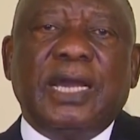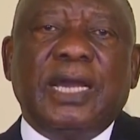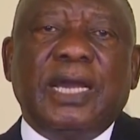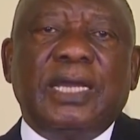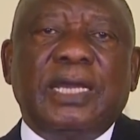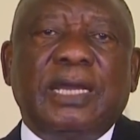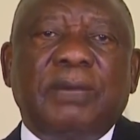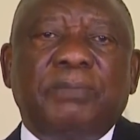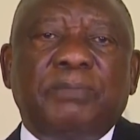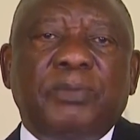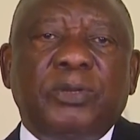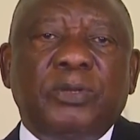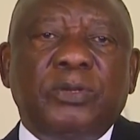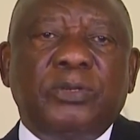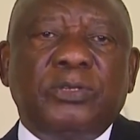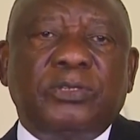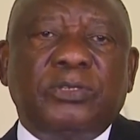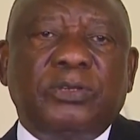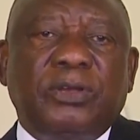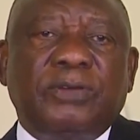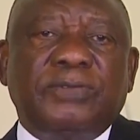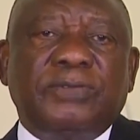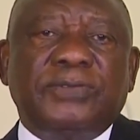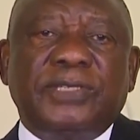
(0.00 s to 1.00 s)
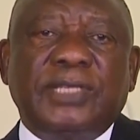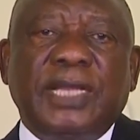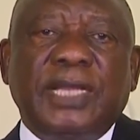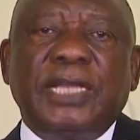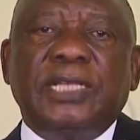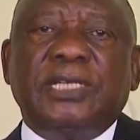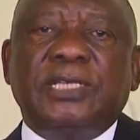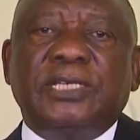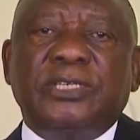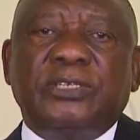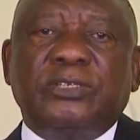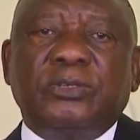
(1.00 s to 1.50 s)
and abuse of
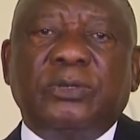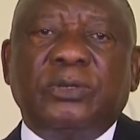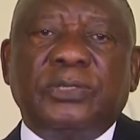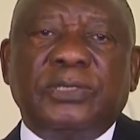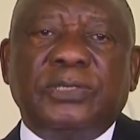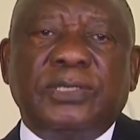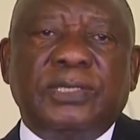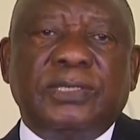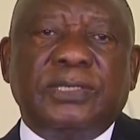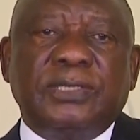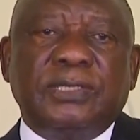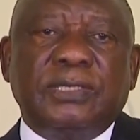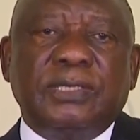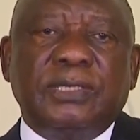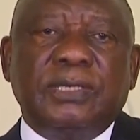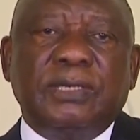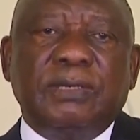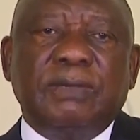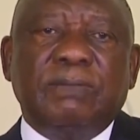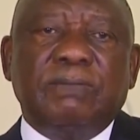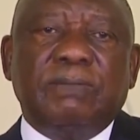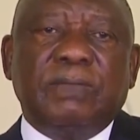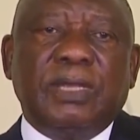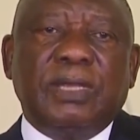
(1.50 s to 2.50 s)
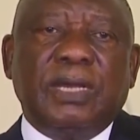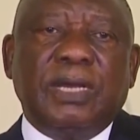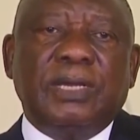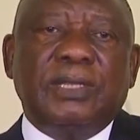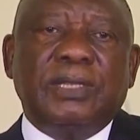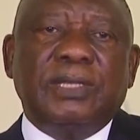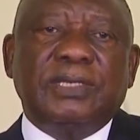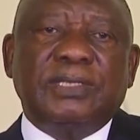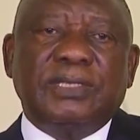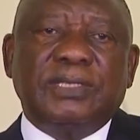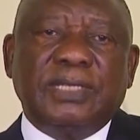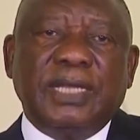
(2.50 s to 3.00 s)
state resources
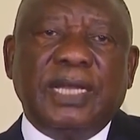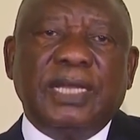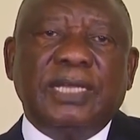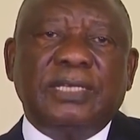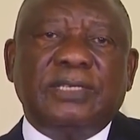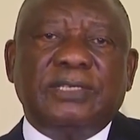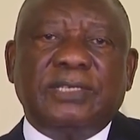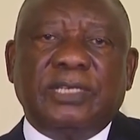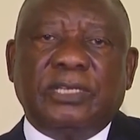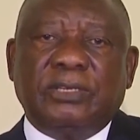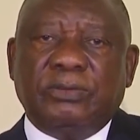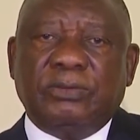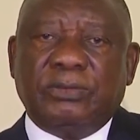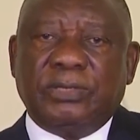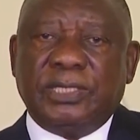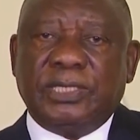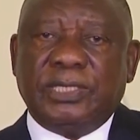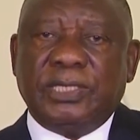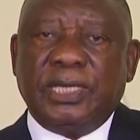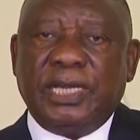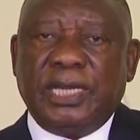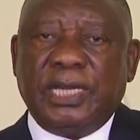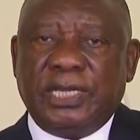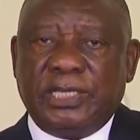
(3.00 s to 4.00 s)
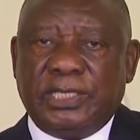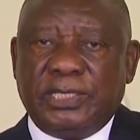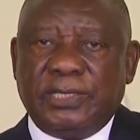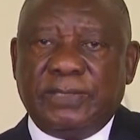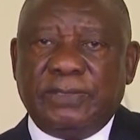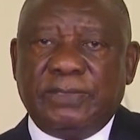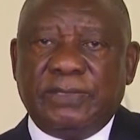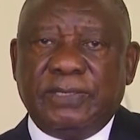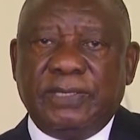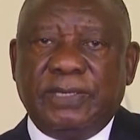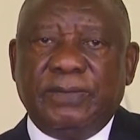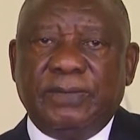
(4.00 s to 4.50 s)
at the State Security
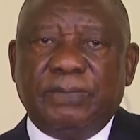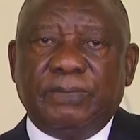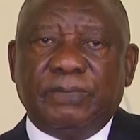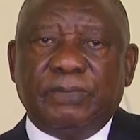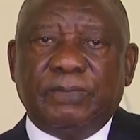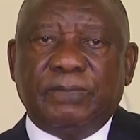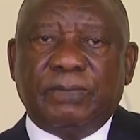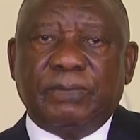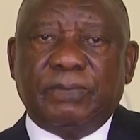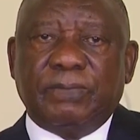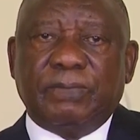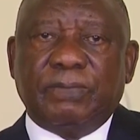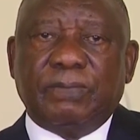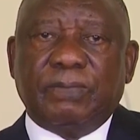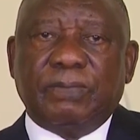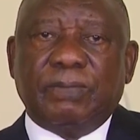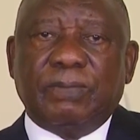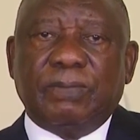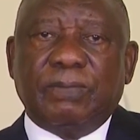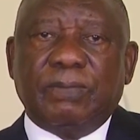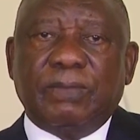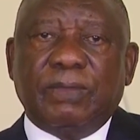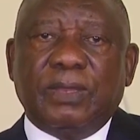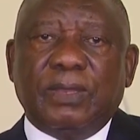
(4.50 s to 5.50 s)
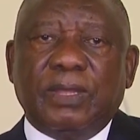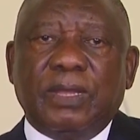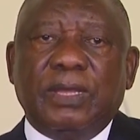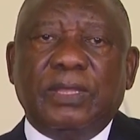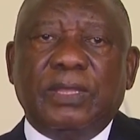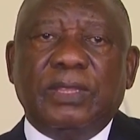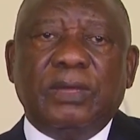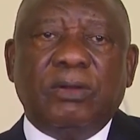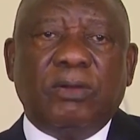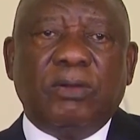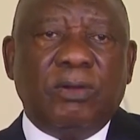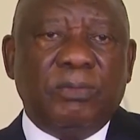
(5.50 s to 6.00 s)
Agency.
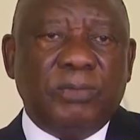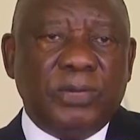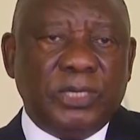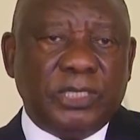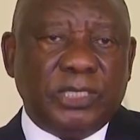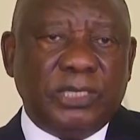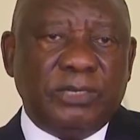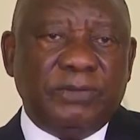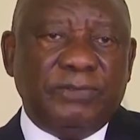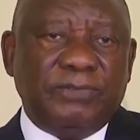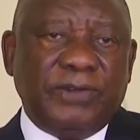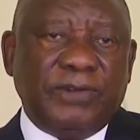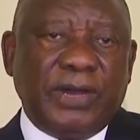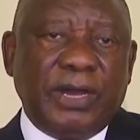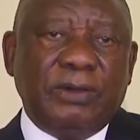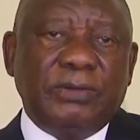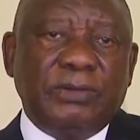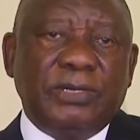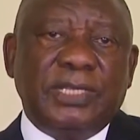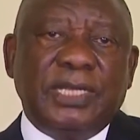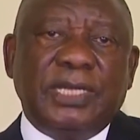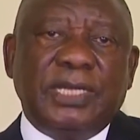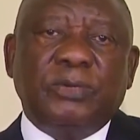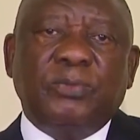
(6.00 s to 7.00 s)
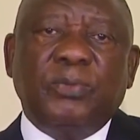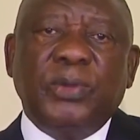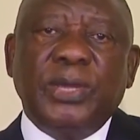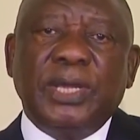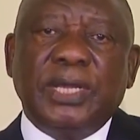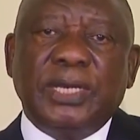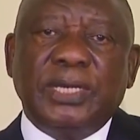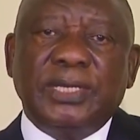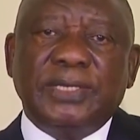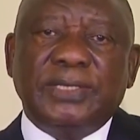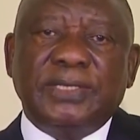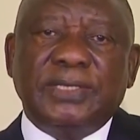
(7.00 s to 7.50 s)
The Commission found that
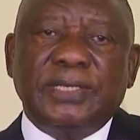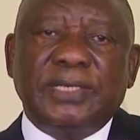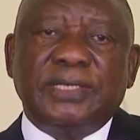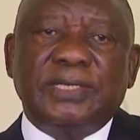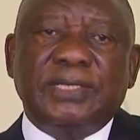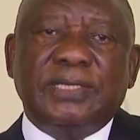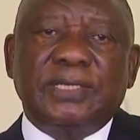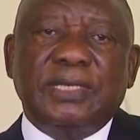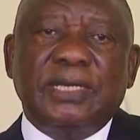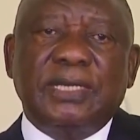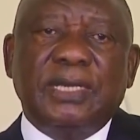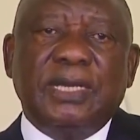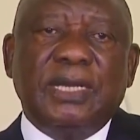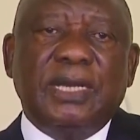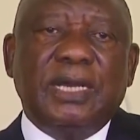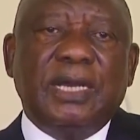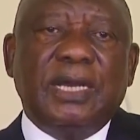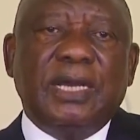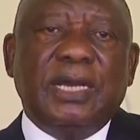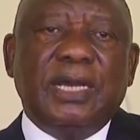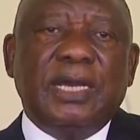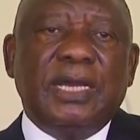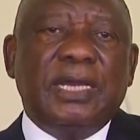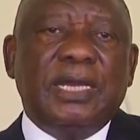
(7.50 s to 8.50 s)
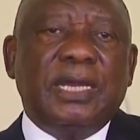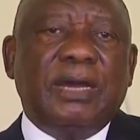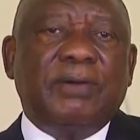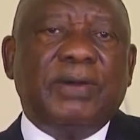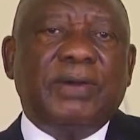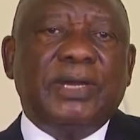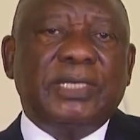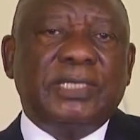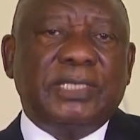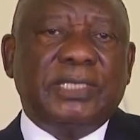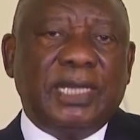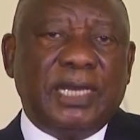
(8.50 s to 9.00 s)
weaknesses in
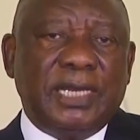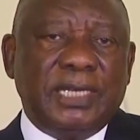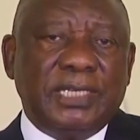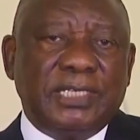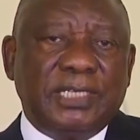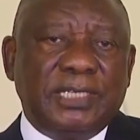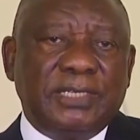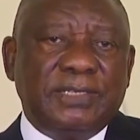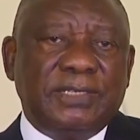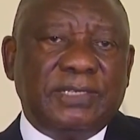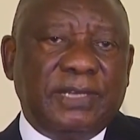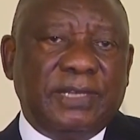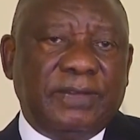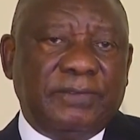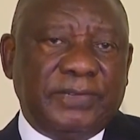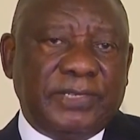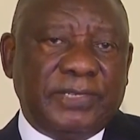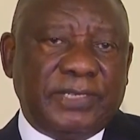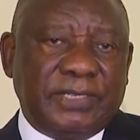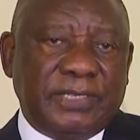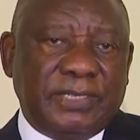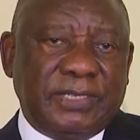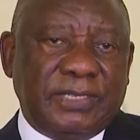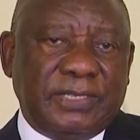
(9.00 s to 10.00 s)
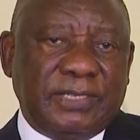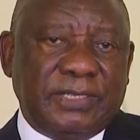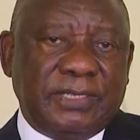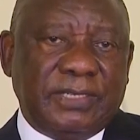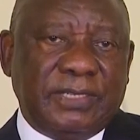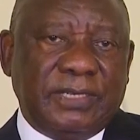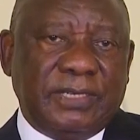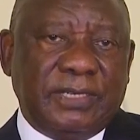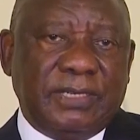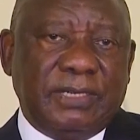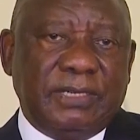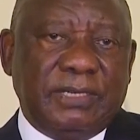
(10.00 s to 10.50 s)
our intelligence
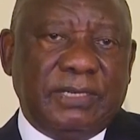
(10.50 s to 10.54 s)
services